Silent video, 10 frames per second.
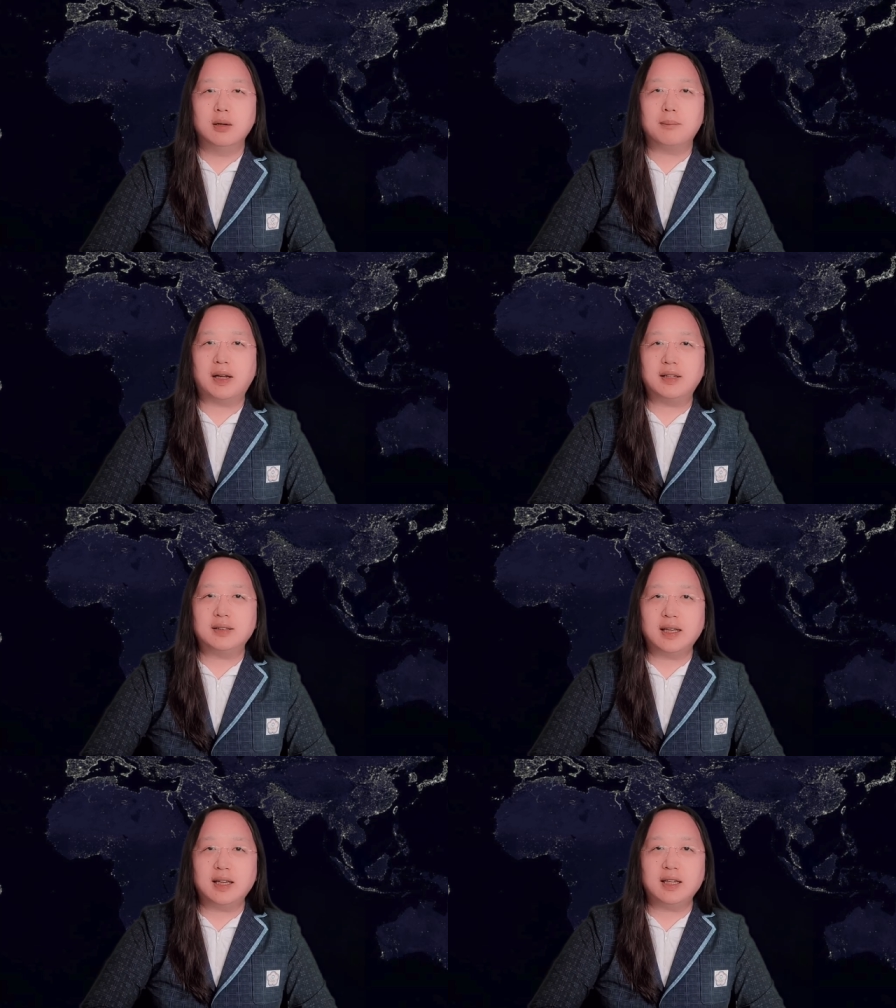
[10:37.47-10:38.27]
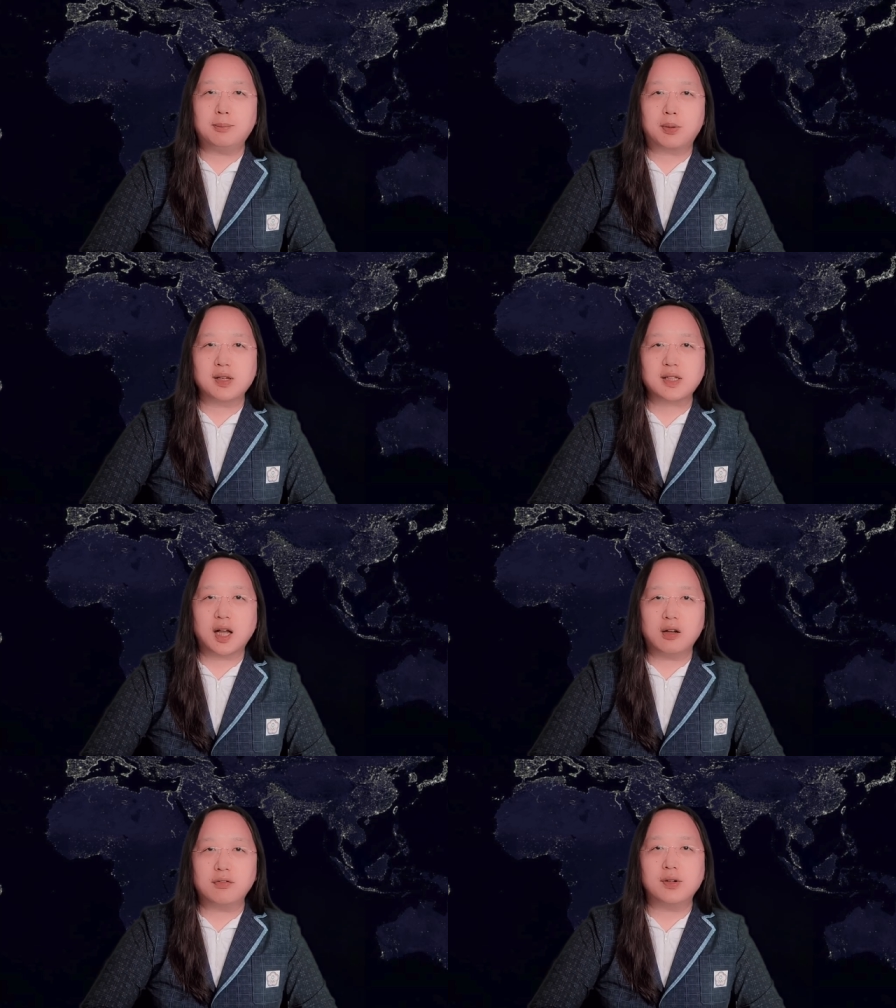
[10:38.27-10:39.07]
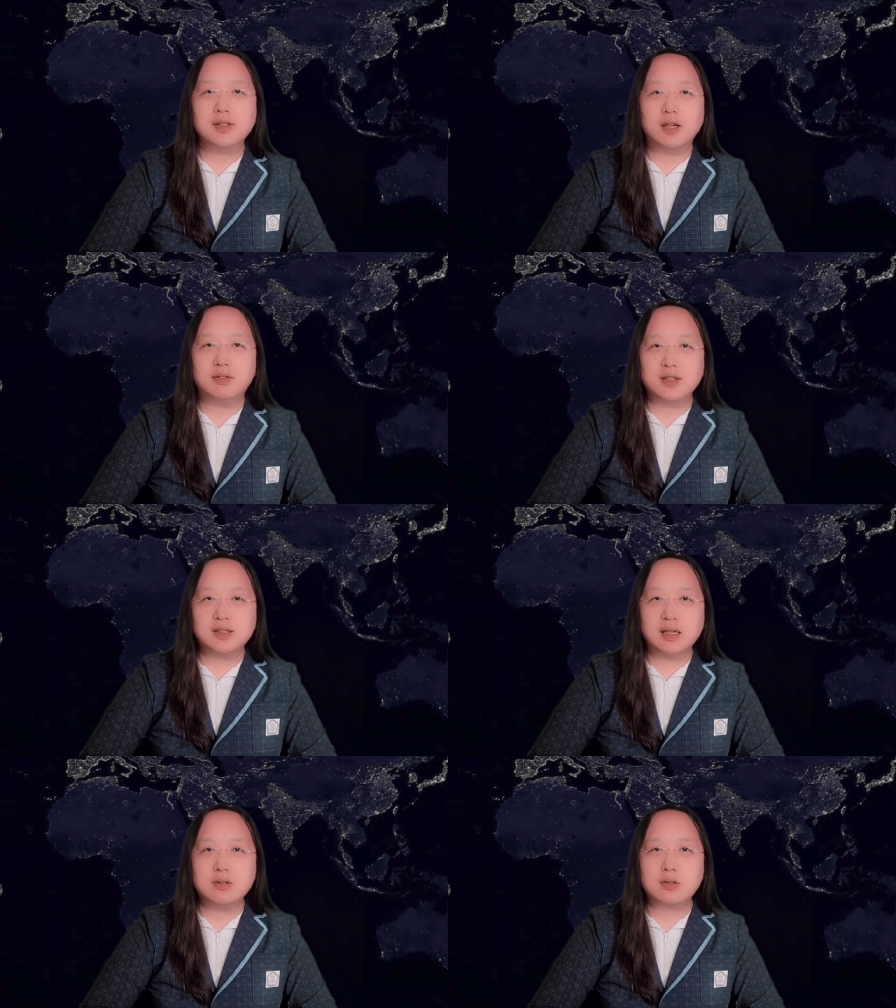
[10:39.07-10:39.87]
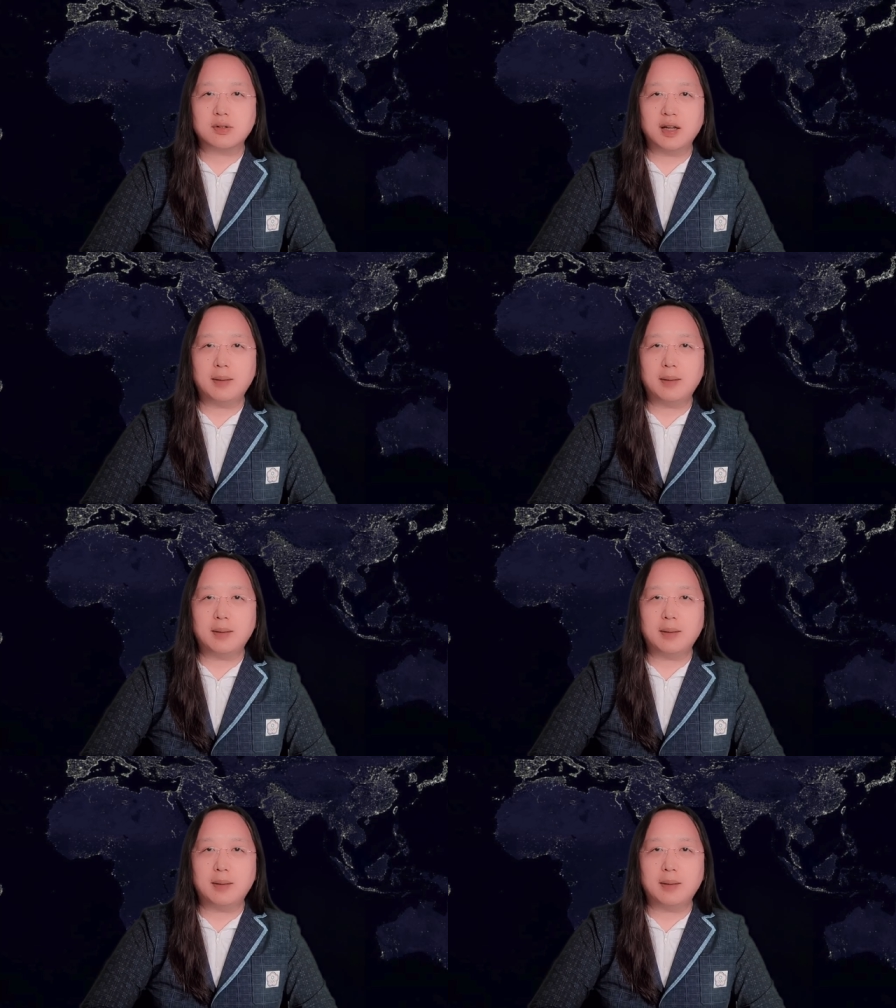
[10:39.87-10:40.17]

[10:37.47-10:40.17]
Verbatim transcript: by the daily press conference of the Central